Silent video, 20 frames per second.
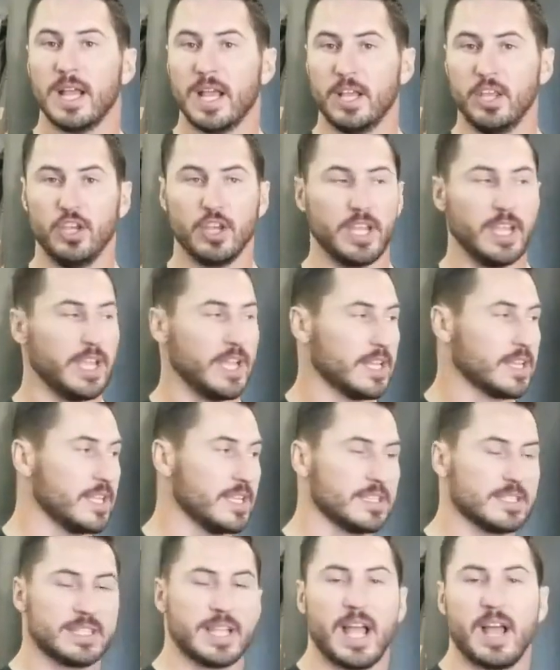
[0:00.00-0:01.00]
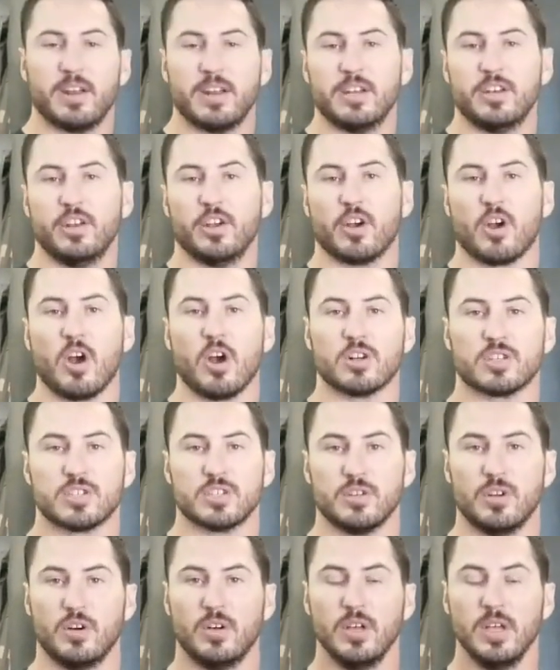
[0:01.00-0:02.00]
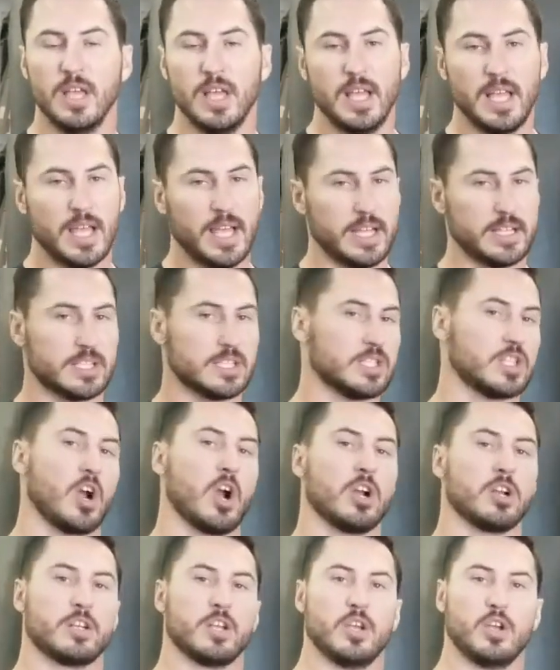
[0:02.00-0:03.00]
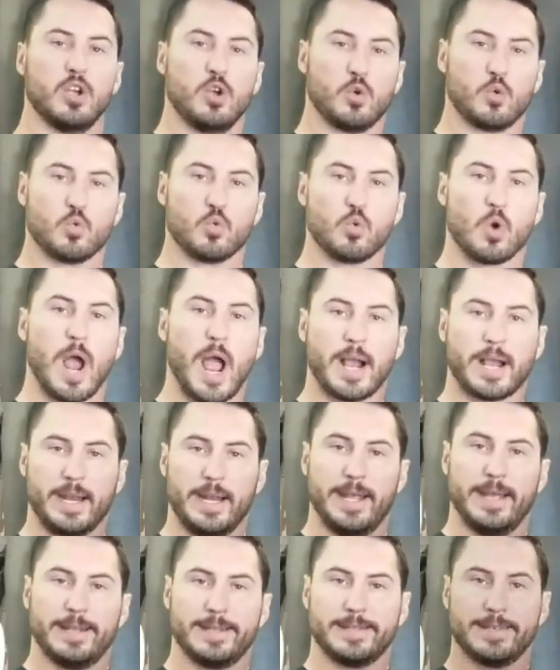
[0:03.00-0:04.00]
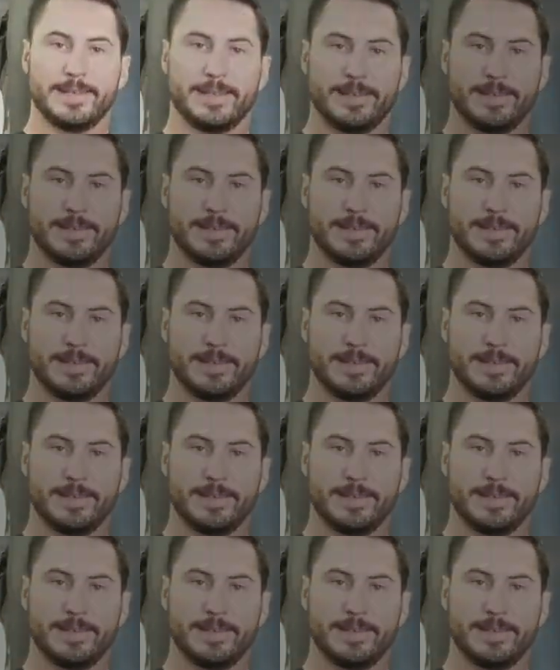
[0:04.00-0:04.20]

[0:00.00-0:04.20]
and you can get this down into your arsenal and start rocking it.